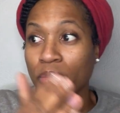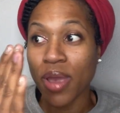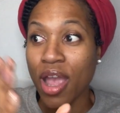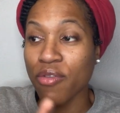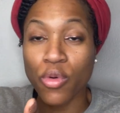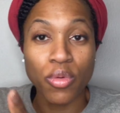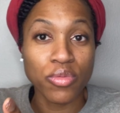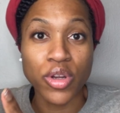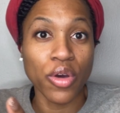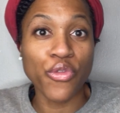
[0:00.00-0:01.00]
every,
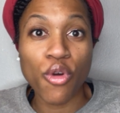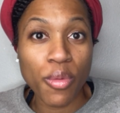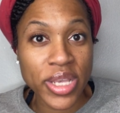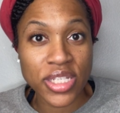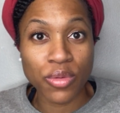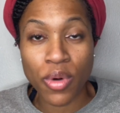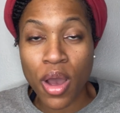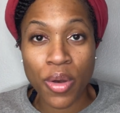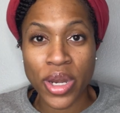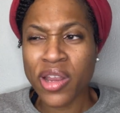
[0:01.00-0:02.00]
you know, four weeks in a
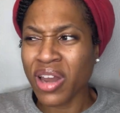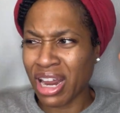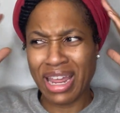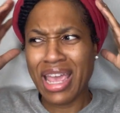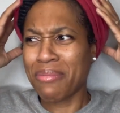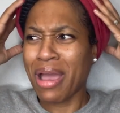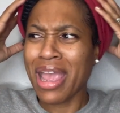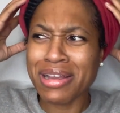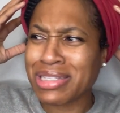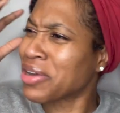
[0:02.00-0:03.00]
row, and then you're like, dang, my
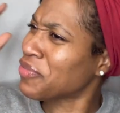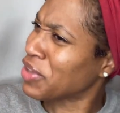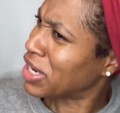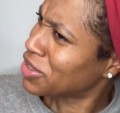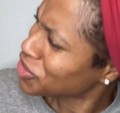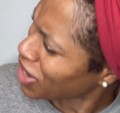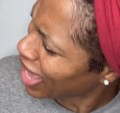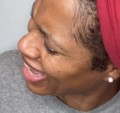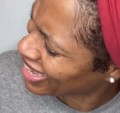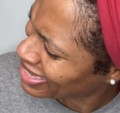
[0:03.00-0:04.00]
hair's starting to feel a little
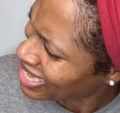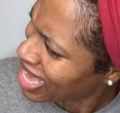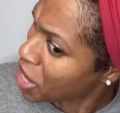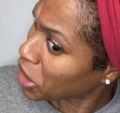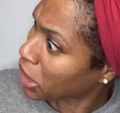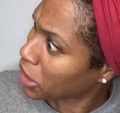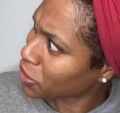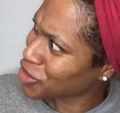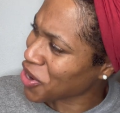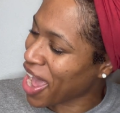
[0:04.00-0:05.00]
dry, a little
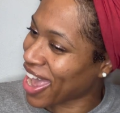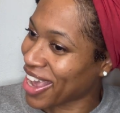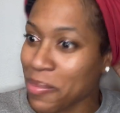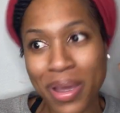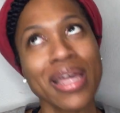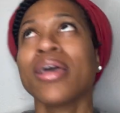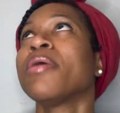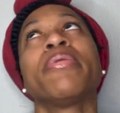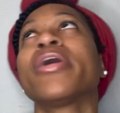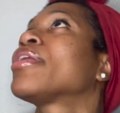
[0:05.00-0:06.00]
dry, but
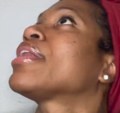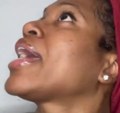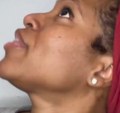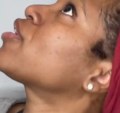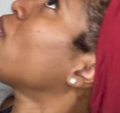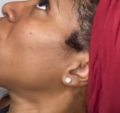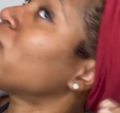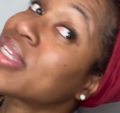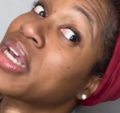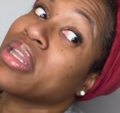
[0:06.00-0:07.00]
but length
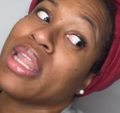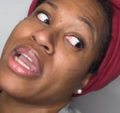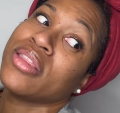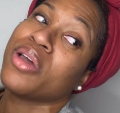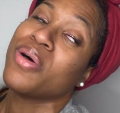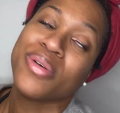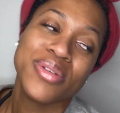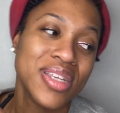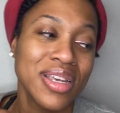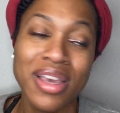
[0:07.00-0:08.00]
goes, length
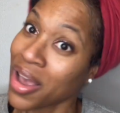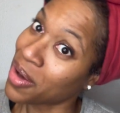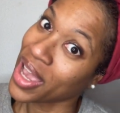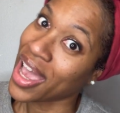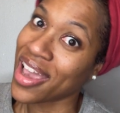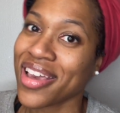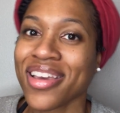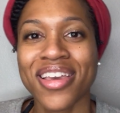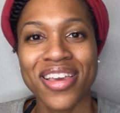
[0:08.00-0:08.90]
goes, okay,